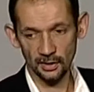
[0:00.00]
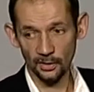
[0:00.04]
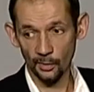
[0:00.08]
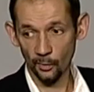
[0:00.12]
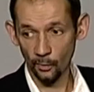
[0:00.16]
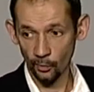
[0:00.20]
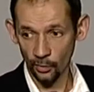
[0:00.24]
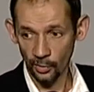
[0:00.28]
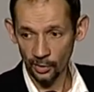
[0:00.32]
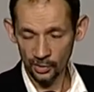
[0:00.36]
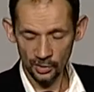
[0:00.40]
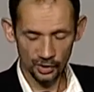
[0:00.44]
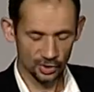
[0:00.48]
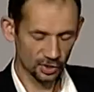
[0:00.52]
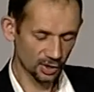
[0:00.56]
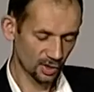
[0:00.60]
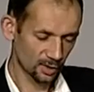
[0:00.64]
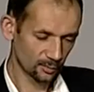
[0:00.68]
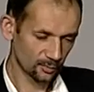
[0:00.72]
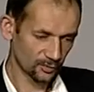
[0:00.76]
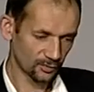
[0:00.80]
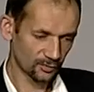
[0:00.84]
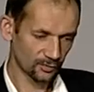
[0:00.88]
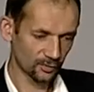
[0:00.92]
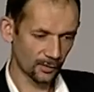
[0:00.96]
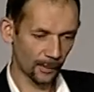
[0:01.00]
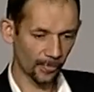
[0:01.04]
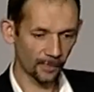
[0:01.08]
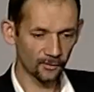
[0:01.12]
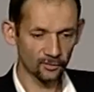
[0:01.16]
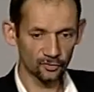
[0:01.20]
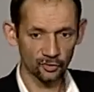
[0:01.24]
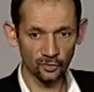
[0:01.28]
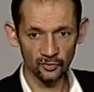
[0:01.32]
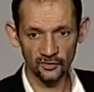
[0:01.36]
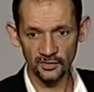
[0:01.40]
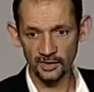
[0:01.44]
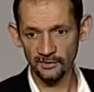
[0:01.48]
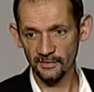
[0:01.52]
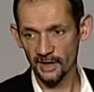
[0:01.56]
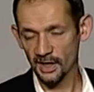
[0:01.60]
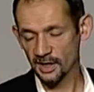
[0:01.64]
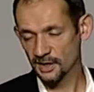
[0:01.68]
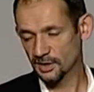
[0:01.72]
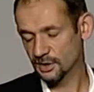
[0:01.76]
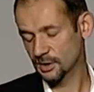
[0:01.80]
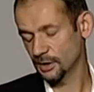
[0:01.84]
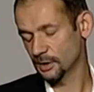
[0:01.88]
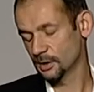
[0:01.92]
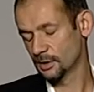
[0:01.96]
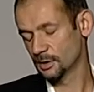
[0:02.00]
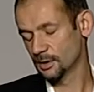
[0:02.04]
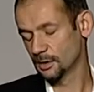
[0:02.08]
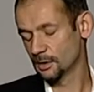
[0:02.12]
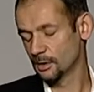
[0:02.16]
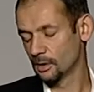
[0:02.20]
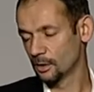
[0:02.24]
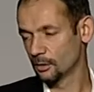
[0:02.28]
workshops, those devices can